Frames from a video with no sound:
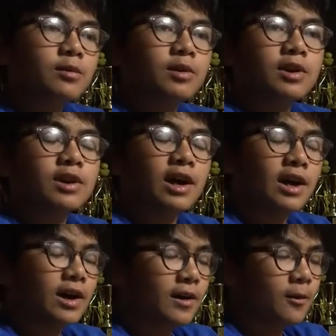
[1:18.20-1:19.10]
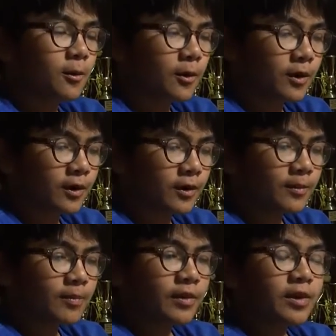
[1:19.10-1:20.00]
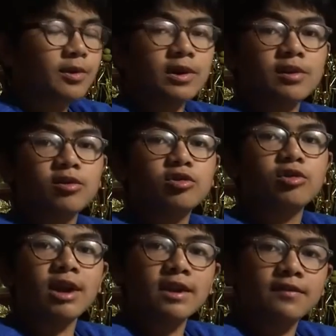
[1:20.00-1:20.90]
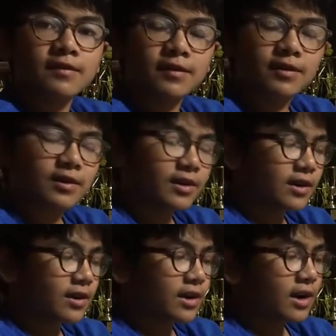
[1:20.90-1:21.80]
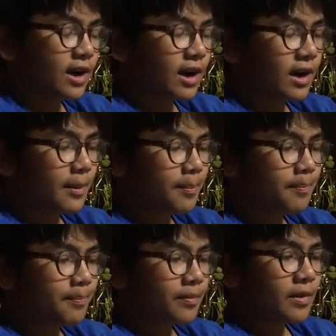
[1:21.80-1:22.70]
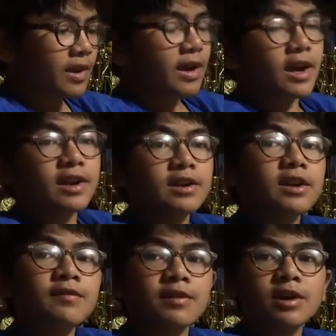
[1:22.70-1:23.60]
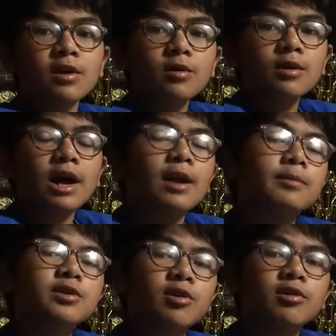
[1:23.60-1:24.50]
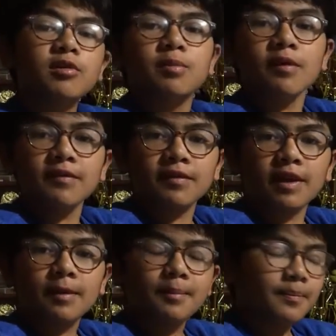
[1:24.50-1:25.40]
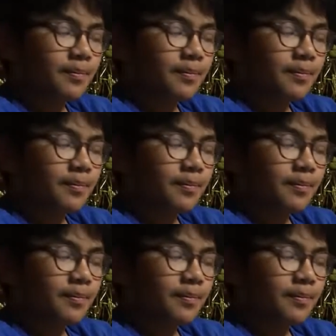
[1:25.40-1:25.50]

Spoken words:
or you can either transfer. And in this video, I'll be showing you both of them.